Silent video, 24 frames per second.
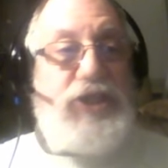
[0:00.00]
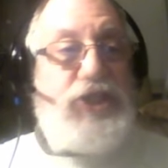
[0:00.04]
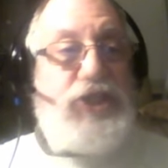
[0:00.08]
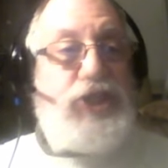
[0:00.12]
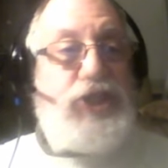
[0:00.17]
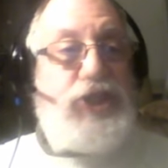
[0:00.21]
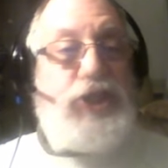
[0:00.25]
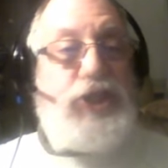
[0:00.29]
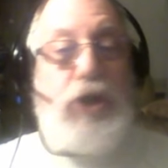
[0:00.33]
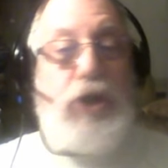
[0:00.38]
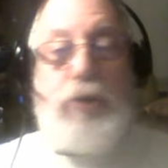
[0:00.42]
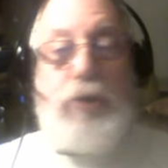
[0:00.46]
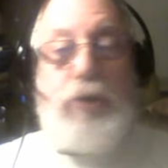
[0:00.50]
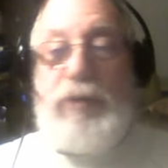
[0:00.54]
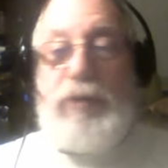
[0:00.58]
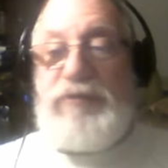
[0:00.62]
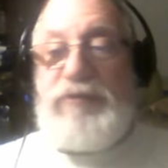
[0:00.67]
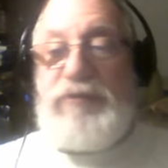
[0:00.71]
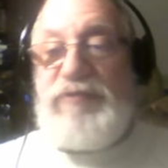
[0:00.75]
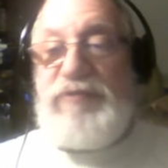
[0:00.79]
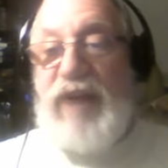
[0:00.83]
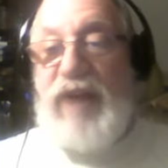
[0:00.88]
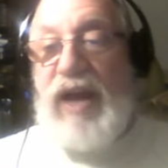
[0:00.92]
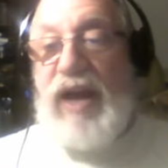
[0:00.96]
This is
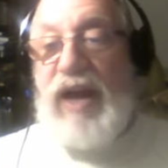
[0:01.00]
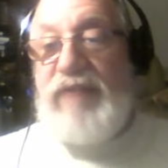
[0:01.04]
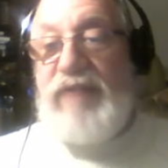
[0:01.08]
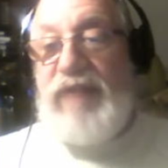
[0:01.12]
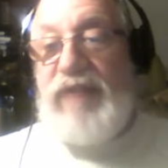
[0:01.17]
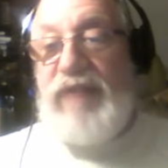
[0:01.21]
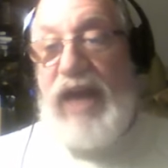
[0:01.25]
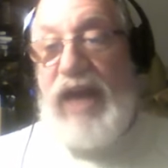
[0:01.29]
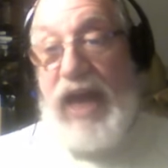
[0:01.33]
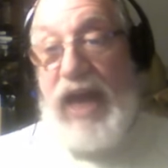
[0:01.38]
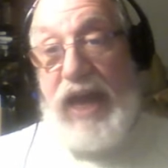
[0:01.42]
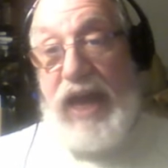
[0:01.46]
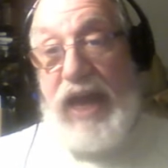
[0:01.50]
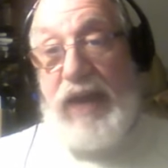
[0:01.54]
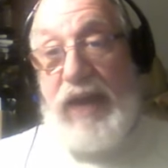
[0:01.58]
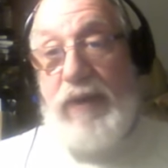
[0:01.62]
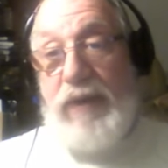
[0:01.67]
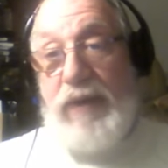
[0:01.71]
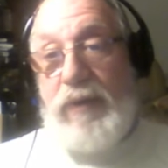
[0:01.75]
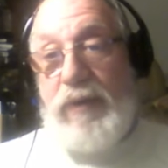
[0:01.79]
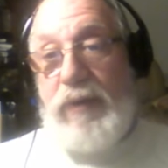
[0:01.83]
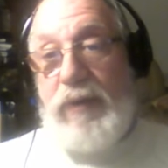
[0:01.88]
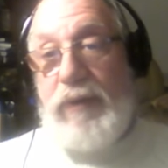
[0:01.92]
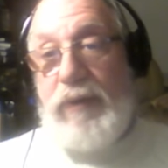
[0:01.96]
Yoma 5a.
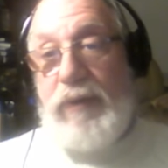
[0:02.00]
